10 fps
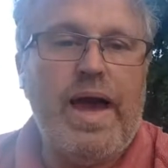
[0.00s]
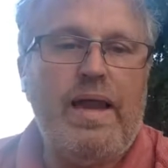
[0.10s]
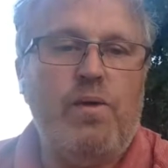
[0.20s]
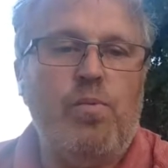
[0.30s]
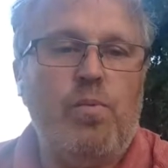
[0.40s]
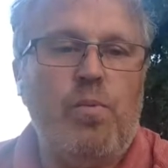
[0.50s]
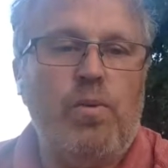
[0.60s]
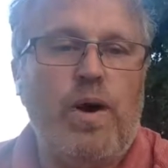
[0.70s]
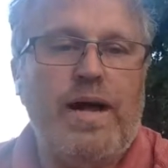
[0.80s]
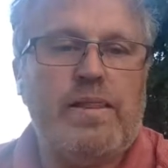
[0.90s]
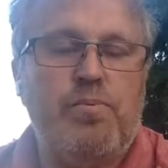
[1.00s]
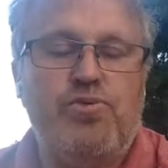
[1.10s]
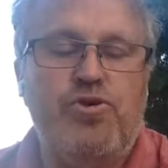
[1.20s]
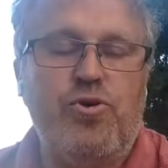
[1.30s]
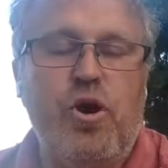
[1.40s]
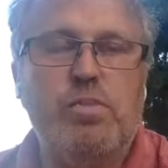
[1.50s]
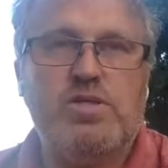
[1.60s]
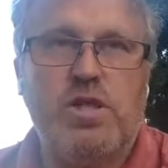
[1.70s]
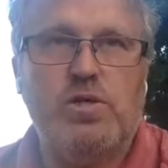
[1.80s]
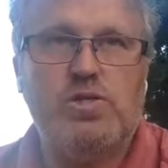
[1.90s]
We were at
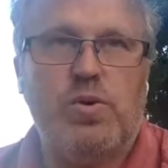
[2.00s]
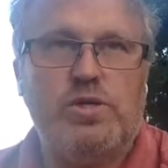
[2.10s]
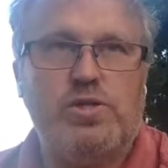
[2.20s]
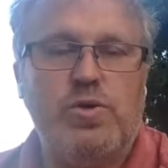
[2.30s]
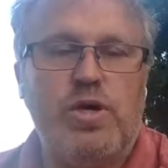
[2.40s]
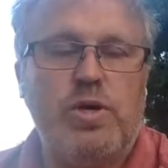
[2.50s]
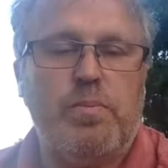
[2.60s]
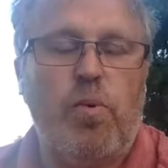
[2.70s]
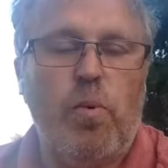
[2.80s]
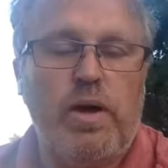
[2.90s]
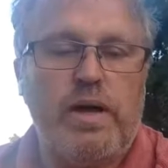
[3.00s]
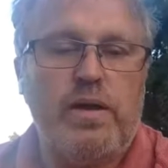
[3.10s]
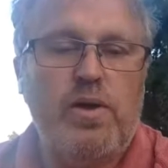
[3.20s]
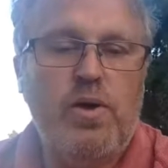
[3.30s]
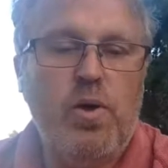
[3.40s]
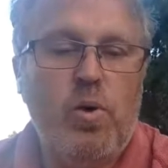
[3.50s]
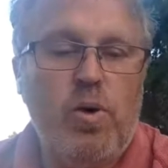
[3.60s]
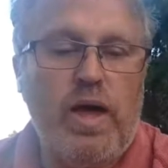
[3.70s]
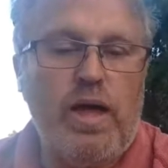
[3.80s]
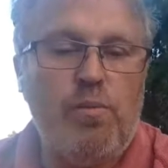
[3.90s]
almost close to our 2-year point
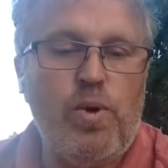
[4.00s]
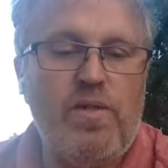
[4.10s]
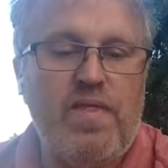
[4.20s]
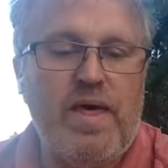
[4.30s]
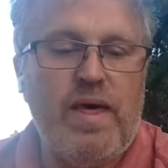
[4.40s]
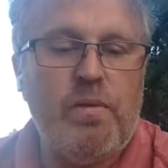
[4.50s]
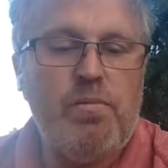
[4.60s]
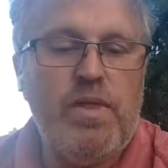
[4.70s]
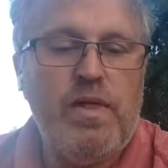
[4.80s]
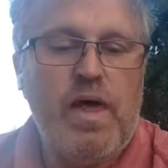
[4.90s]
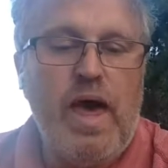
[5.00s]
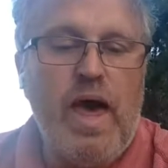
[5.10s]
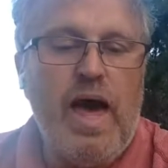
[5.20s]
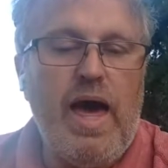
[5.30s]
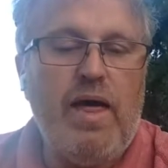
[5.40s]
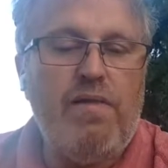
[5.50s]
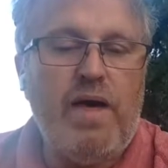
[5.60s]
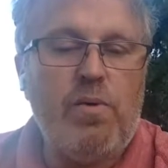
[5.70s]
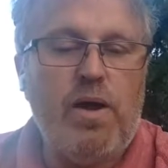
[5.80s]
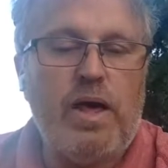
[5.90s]
with them,
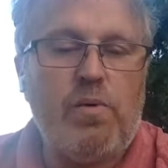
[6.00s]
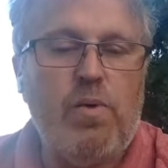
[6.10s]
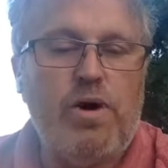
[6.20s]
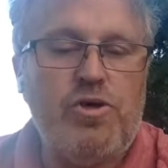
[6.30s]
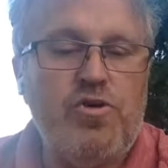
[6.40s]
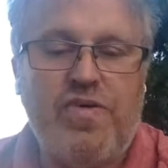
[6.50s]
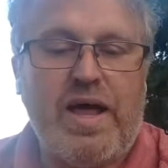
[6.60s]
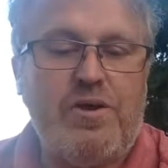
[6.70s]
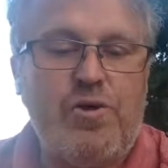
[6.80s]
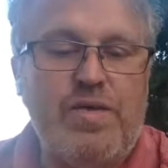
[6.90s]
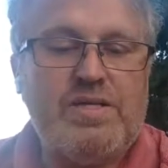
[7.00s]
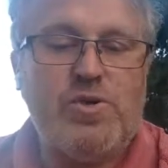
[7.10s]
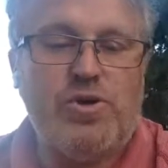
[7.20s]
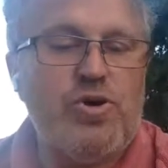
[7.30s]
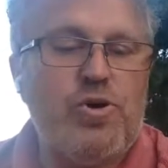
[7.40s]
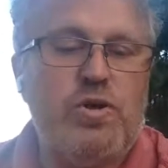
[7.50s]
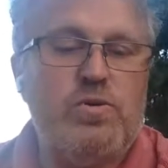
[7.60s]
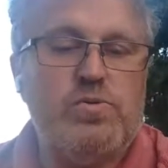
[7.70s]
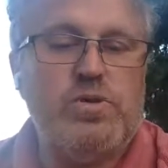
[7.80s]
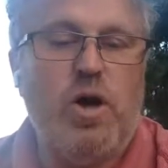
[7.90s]
and they were like, well, you've got to do this or you're going